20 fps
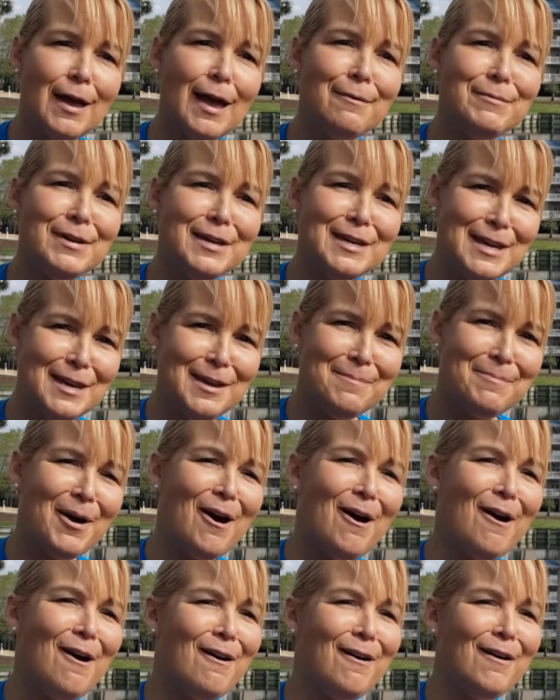and we keep
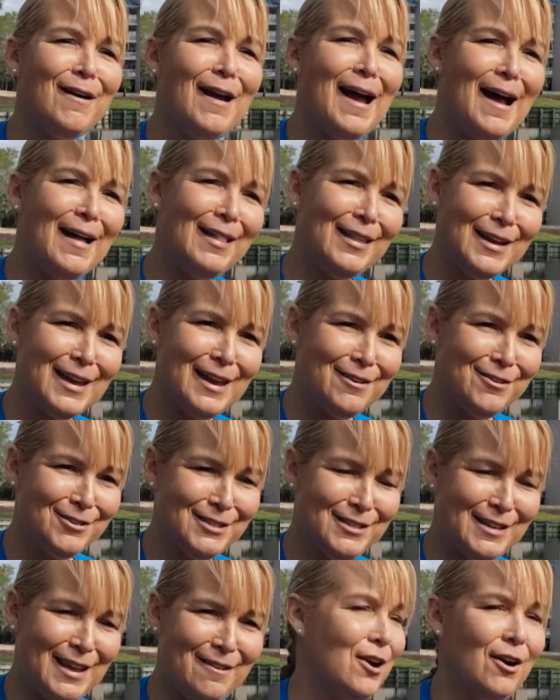our alligators
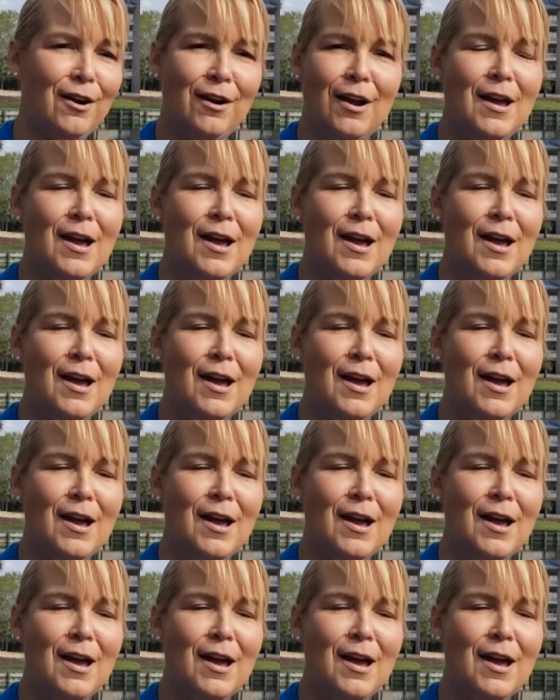safe